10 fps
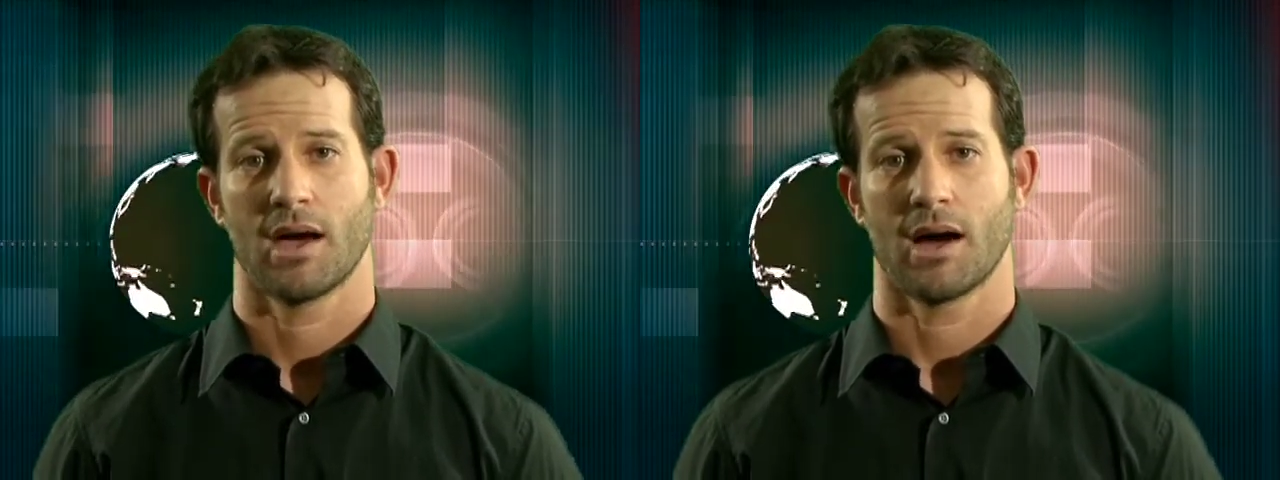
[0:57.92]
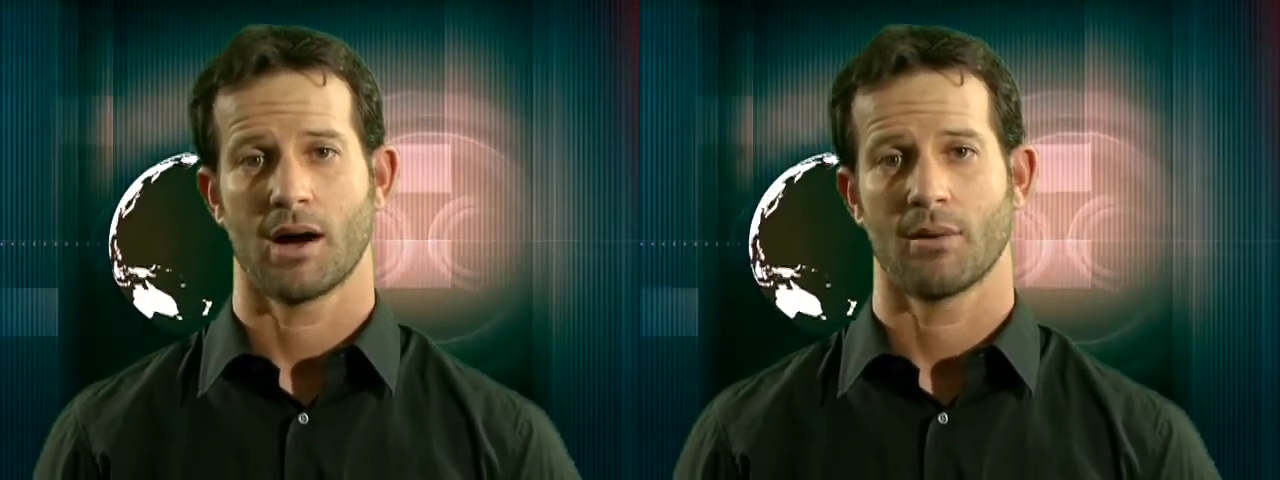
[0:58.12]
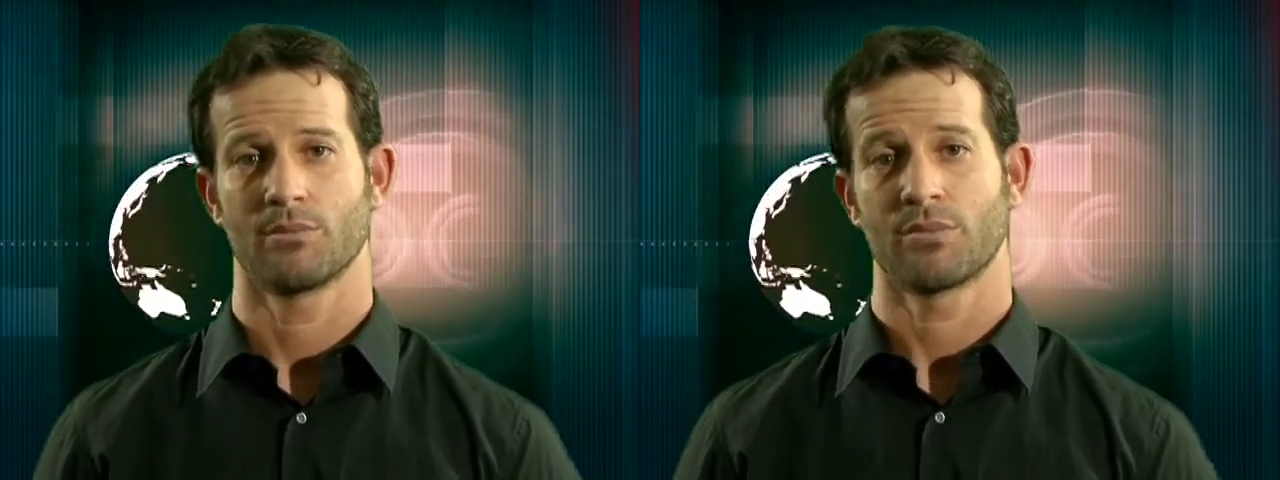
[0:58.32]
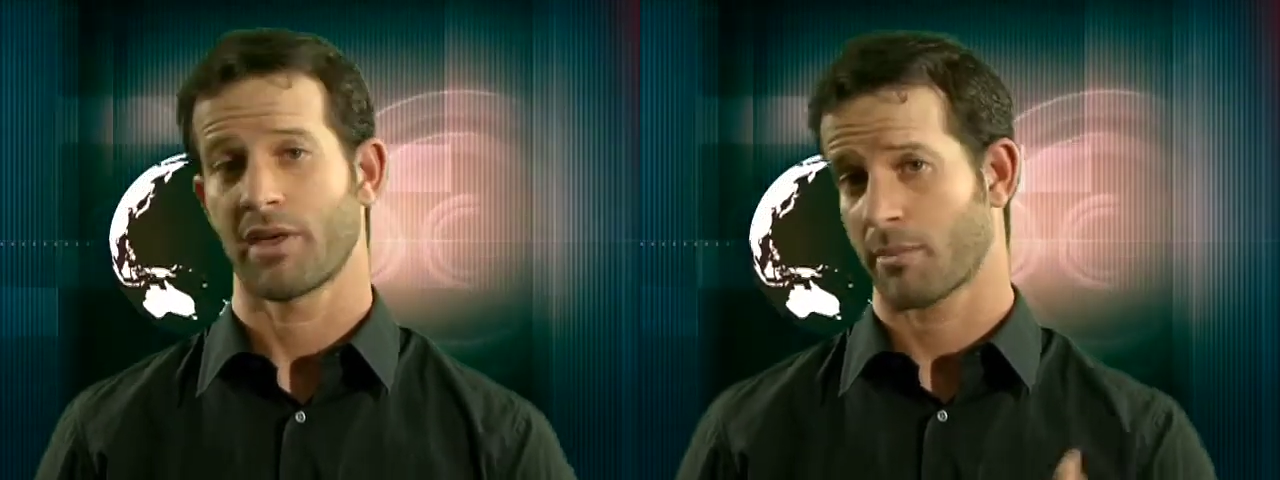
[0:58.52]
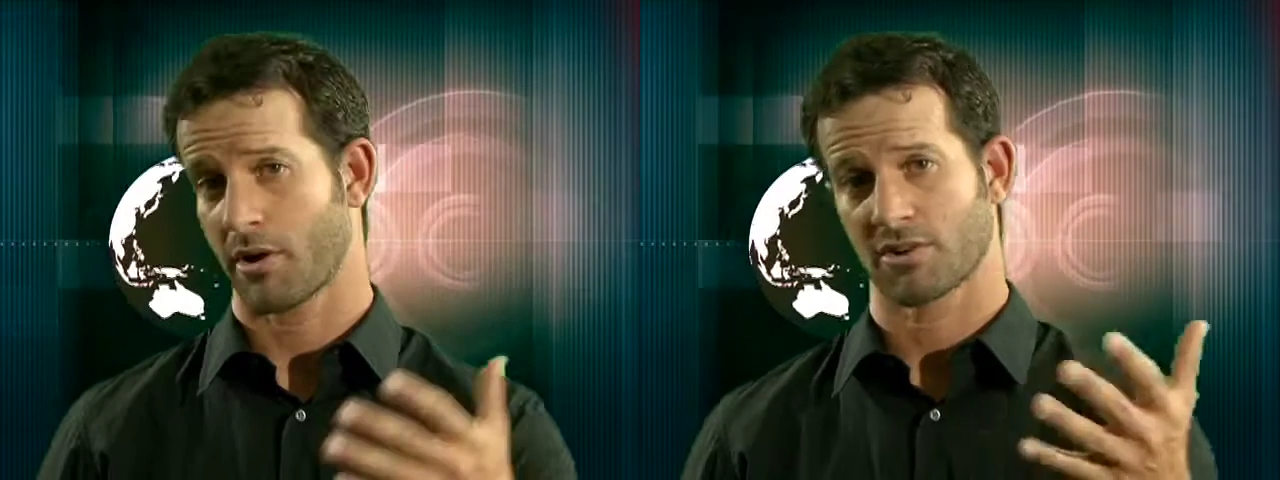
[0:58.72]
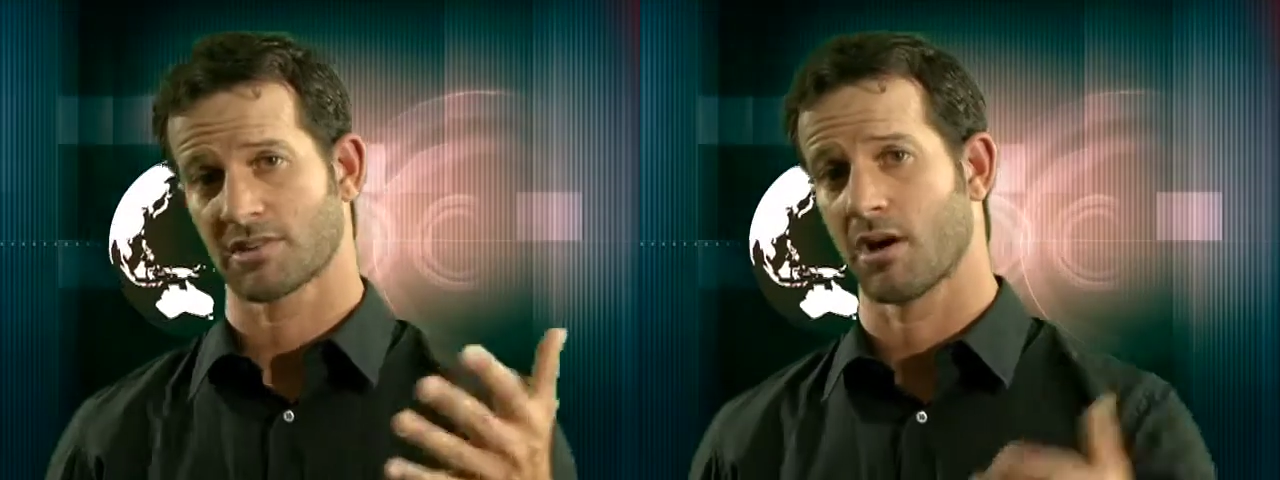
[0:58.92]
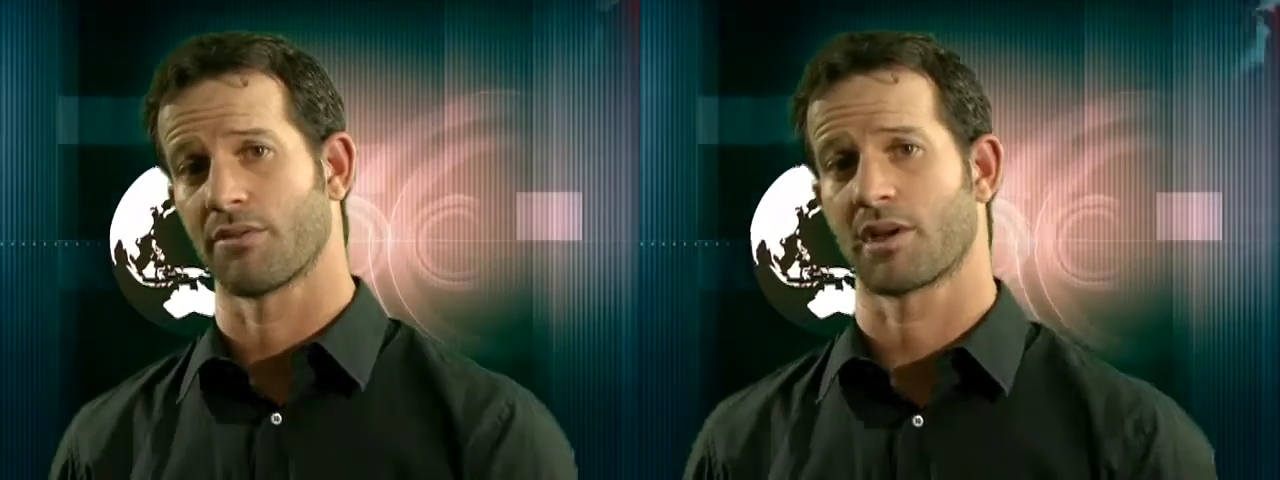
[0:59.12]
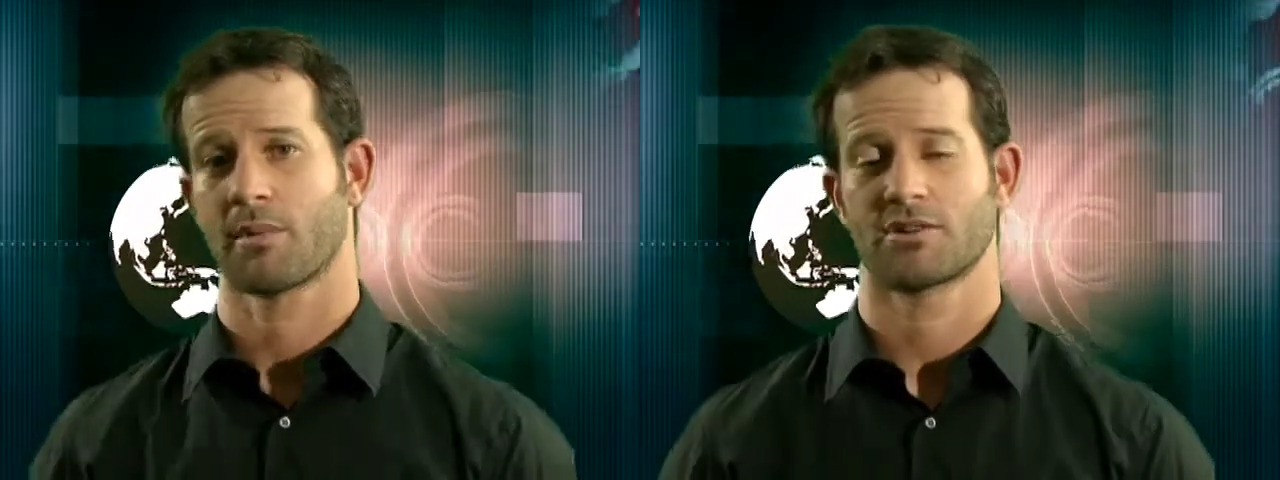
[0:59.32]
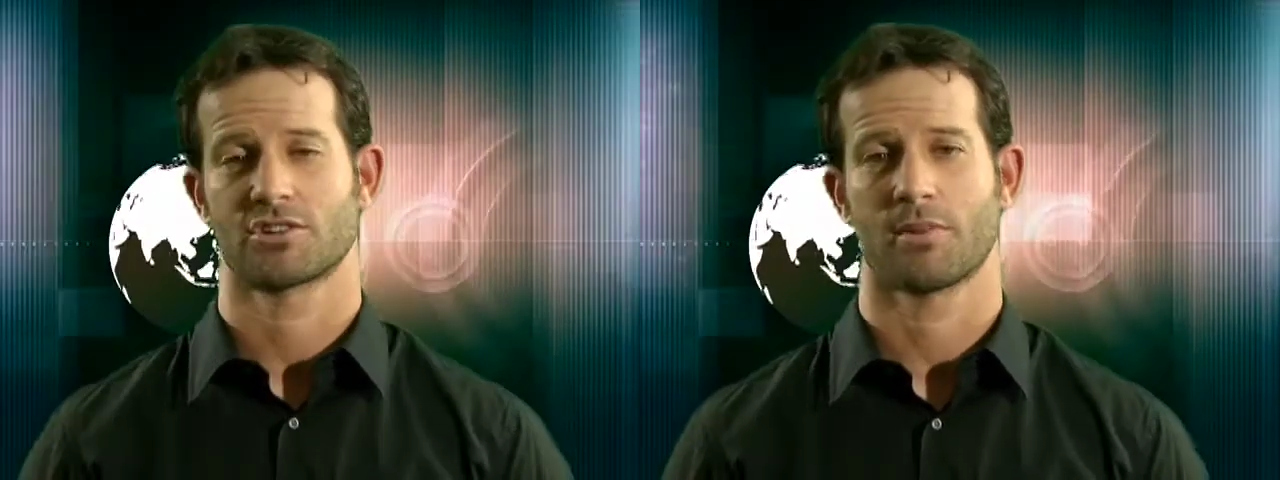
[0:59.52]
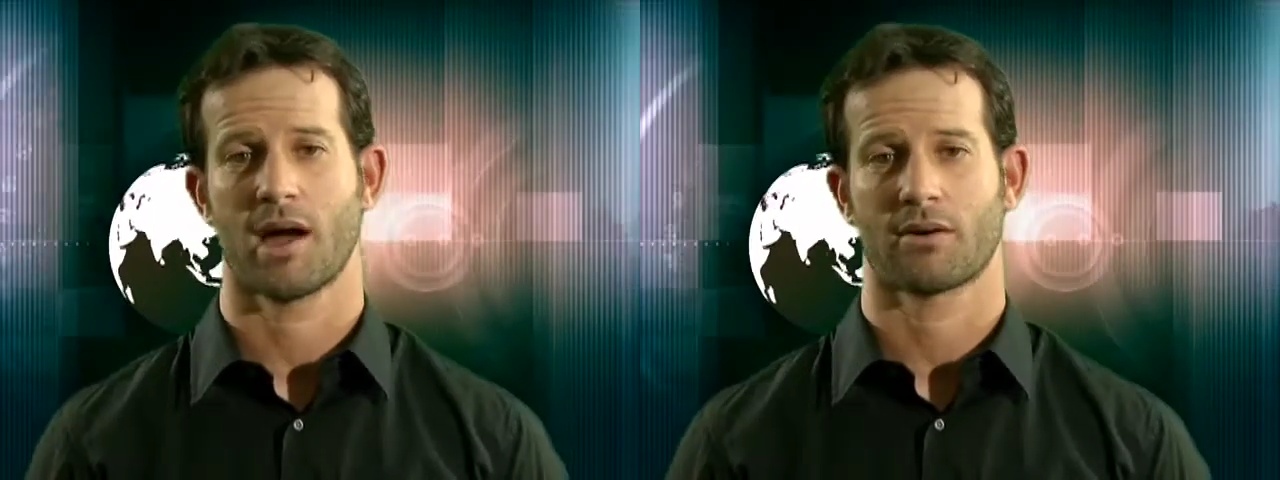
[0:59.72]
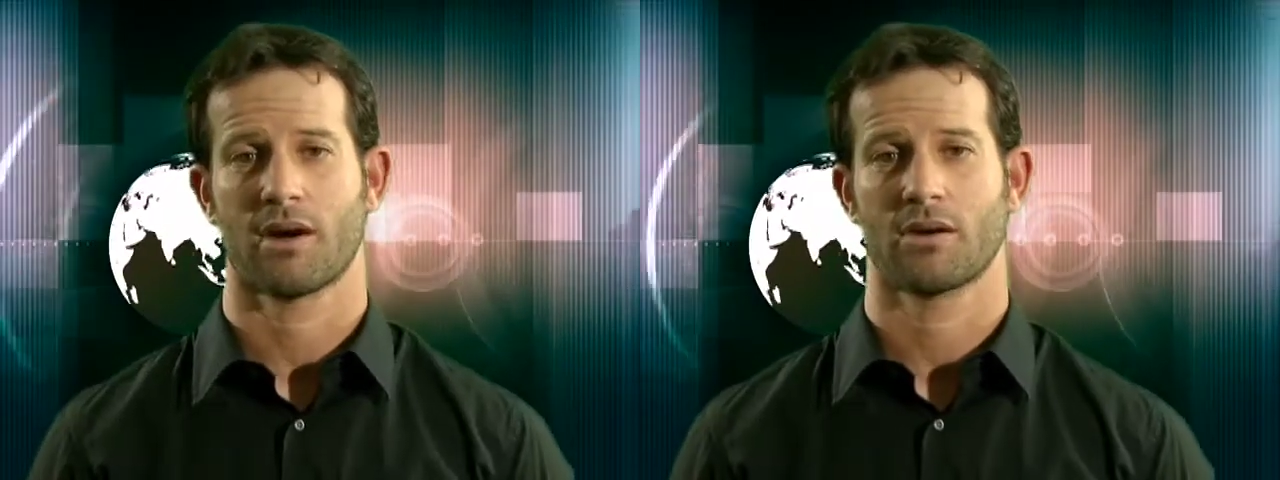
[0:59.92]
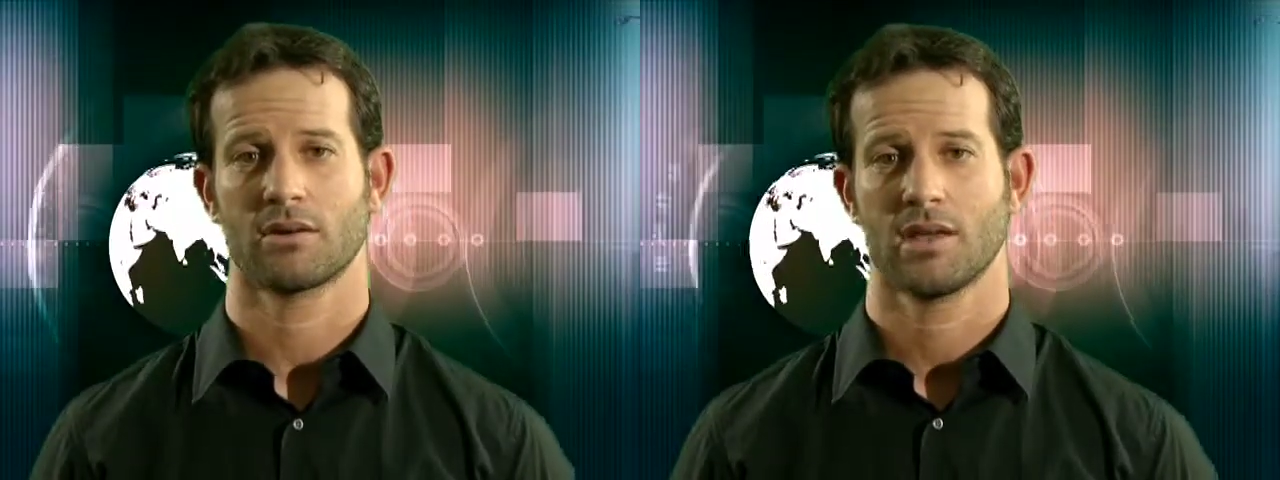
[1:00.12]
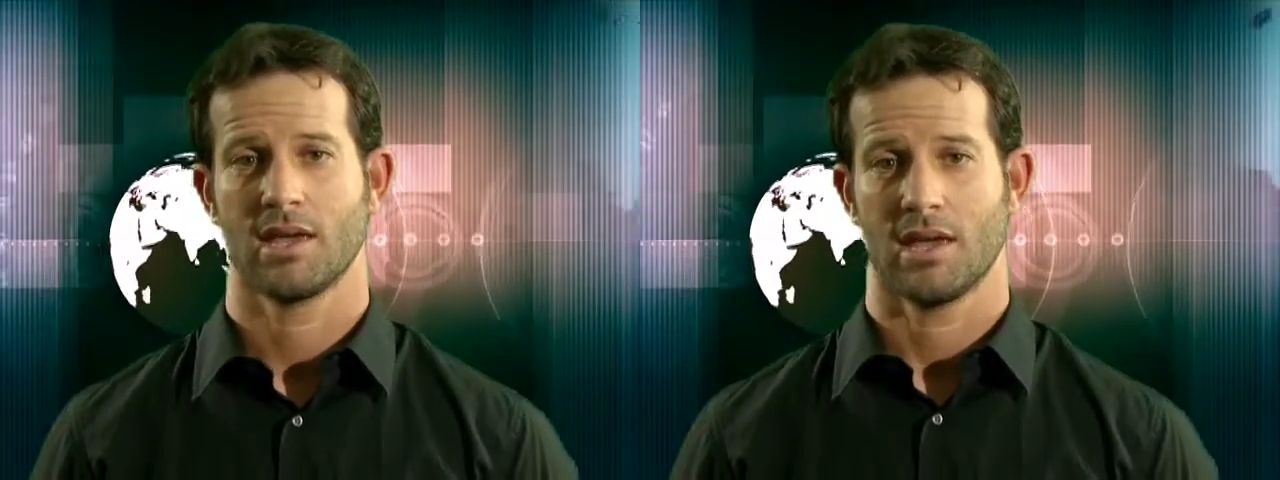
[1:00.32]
think about yourself. Think about your background.